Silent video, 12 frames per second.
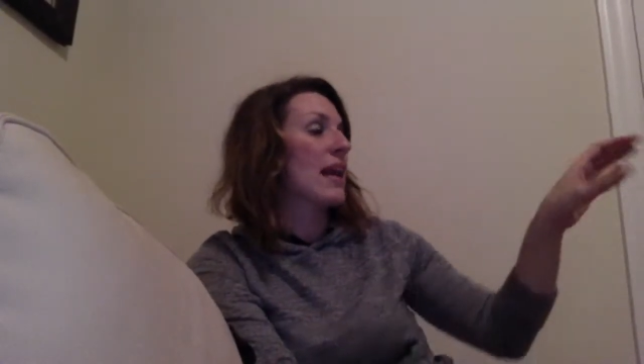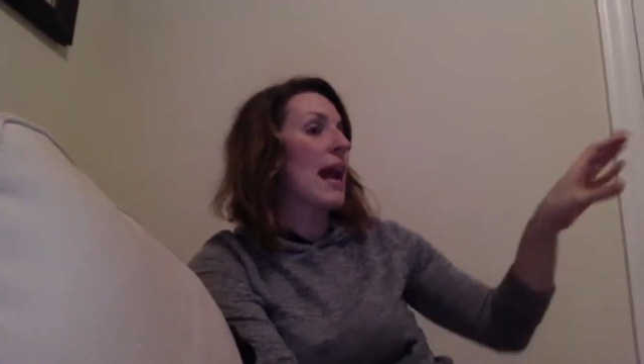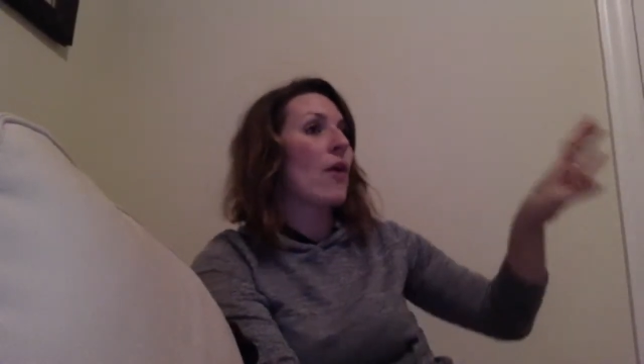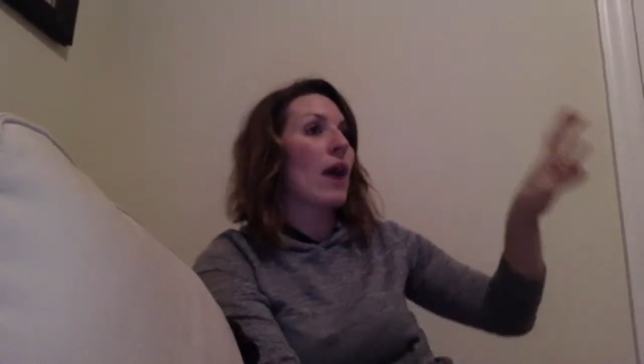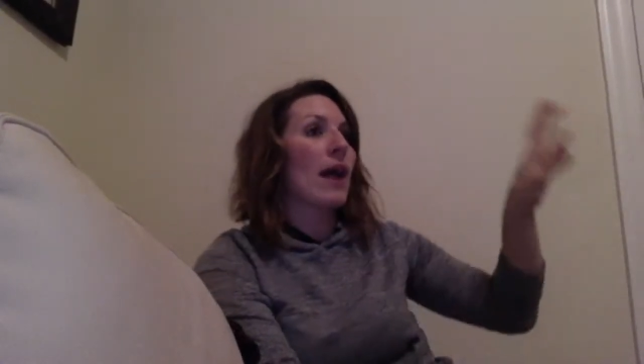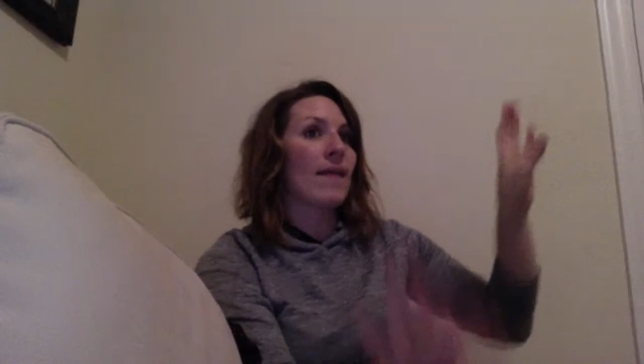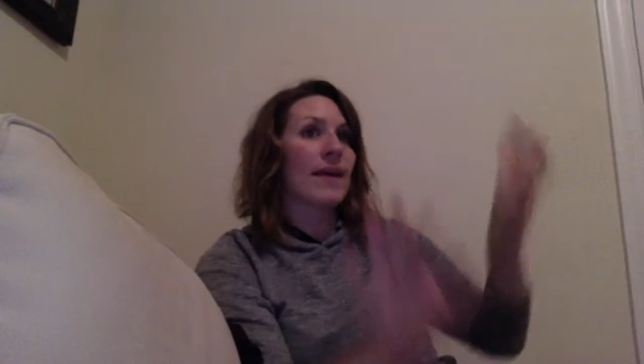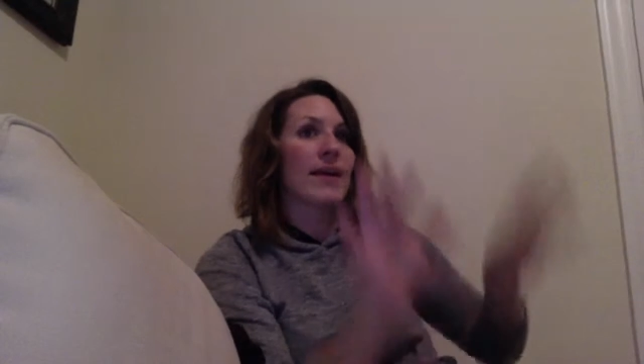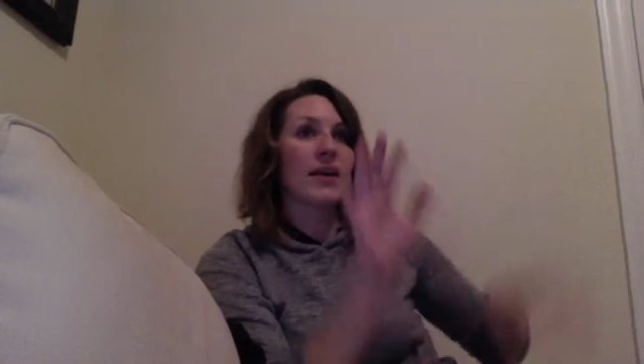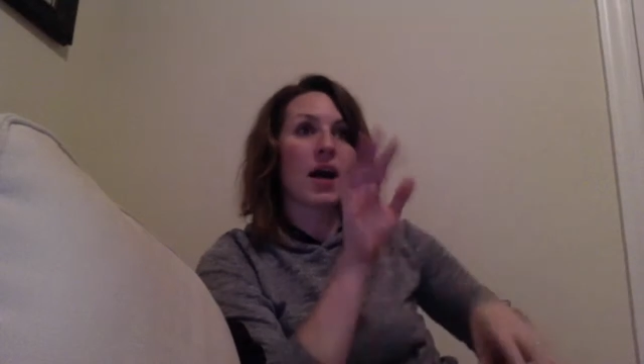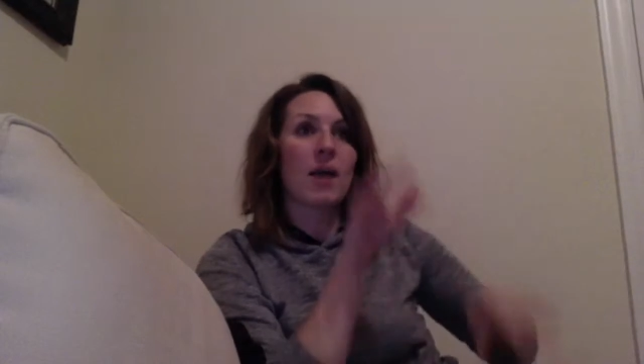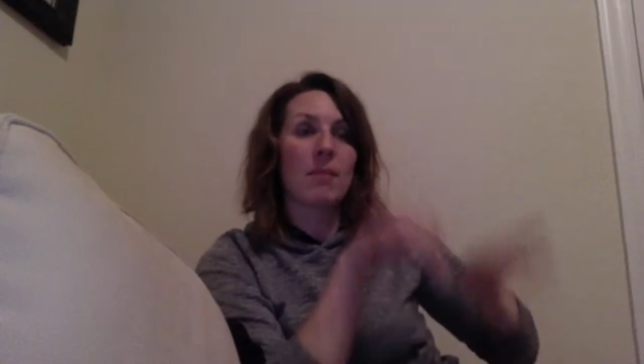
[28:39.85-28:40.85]
I like
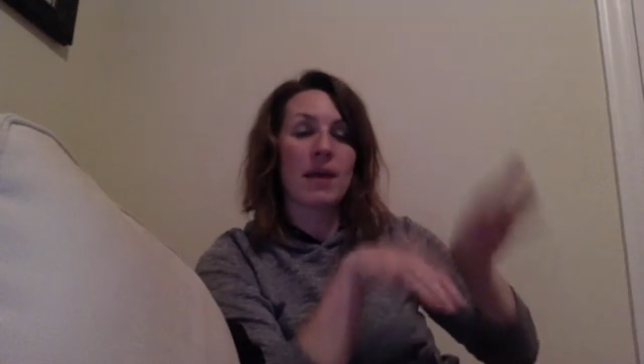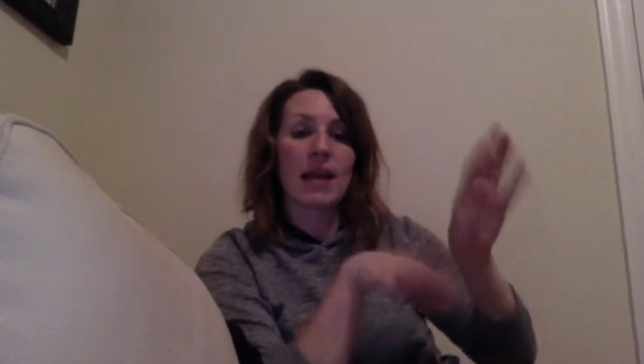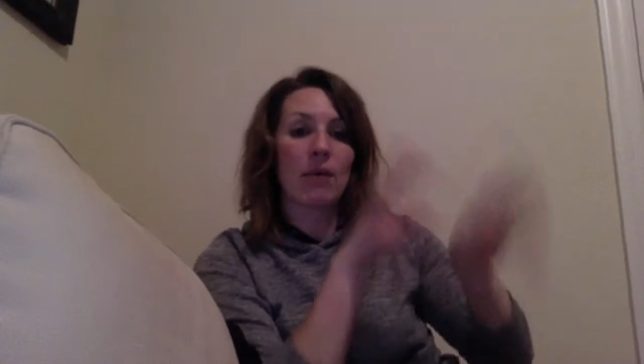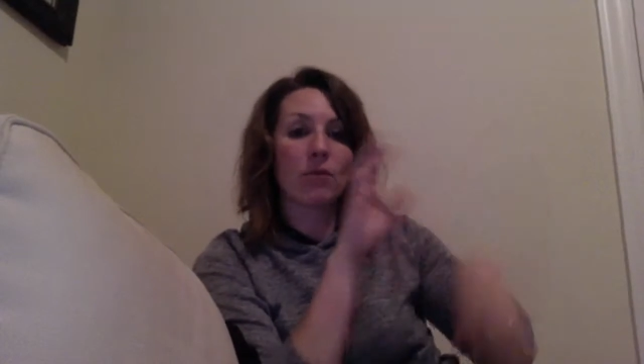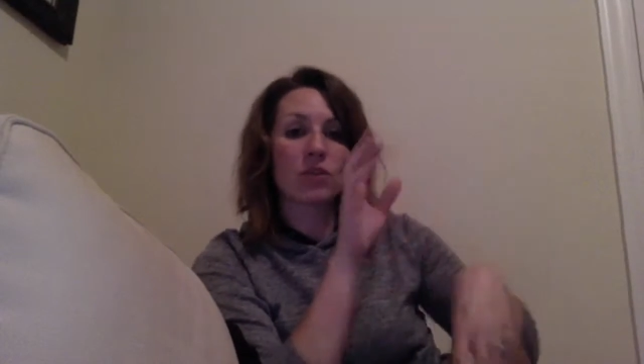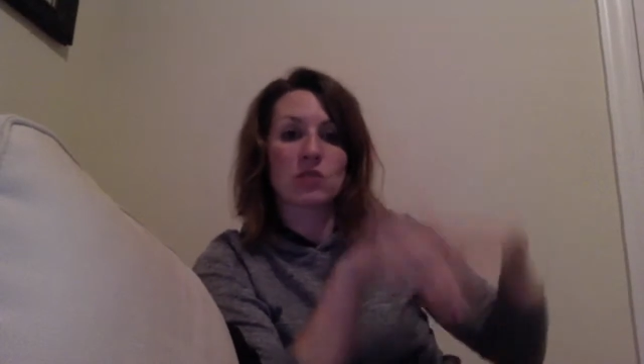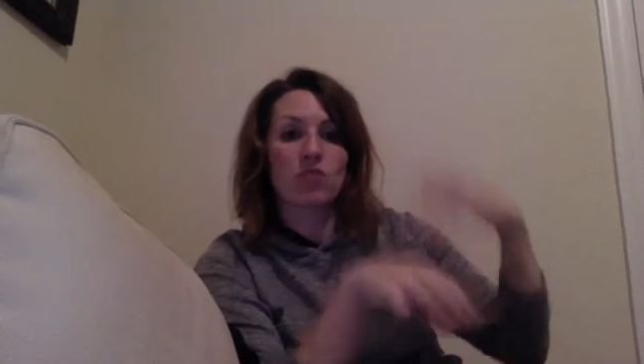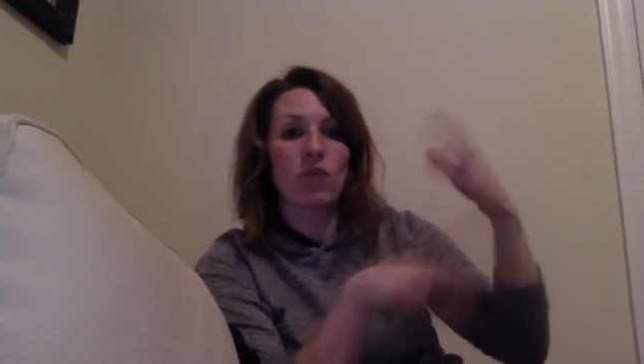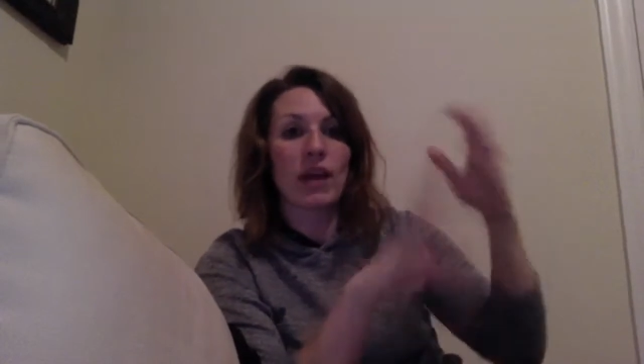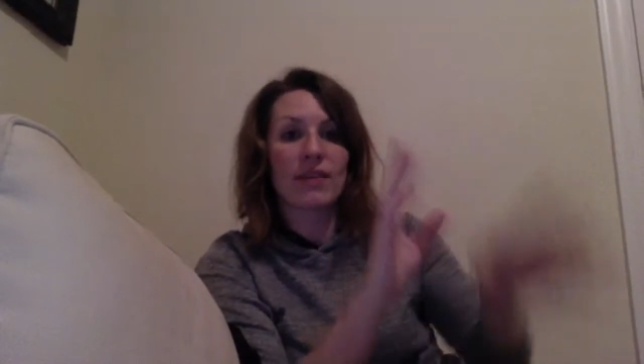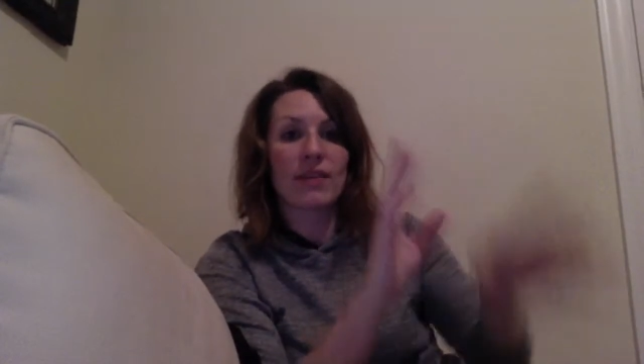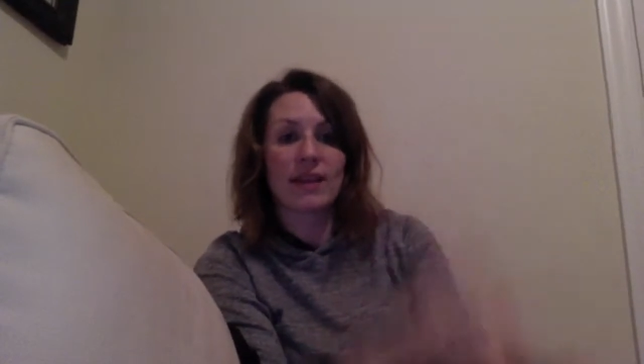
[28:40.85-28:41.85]
come and I will just write
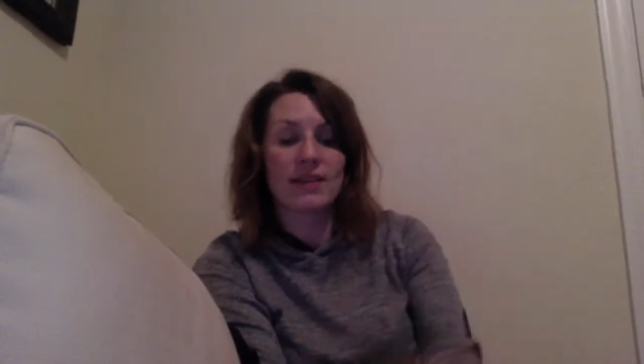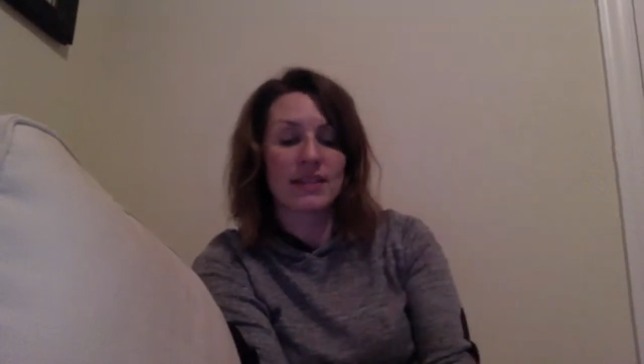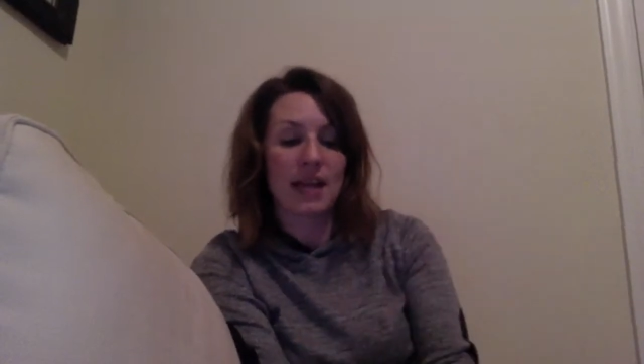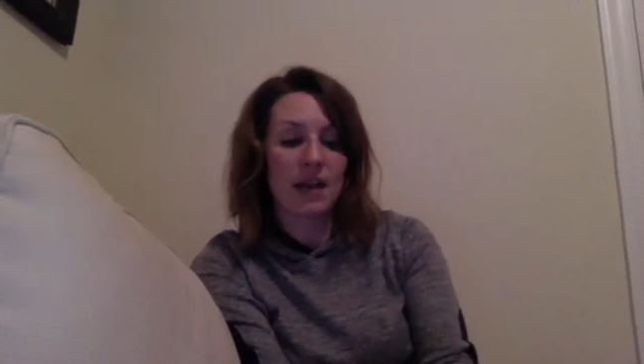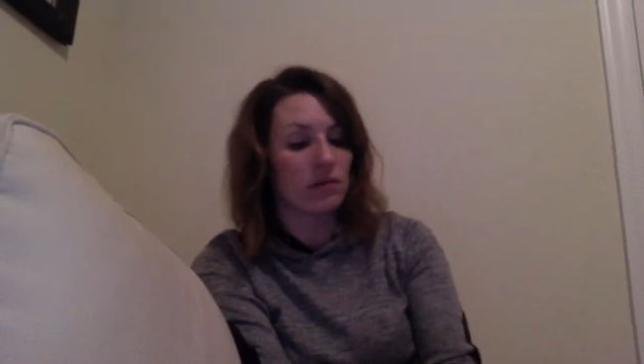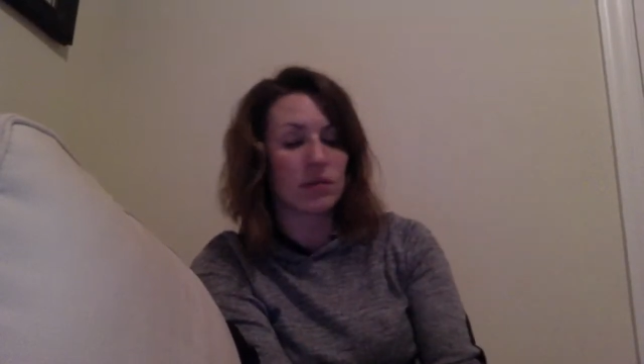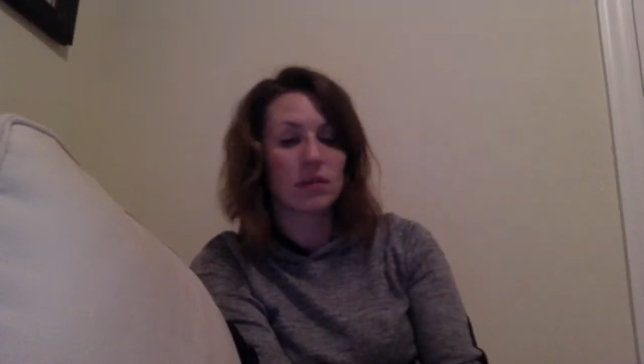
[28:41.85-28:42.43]
things down.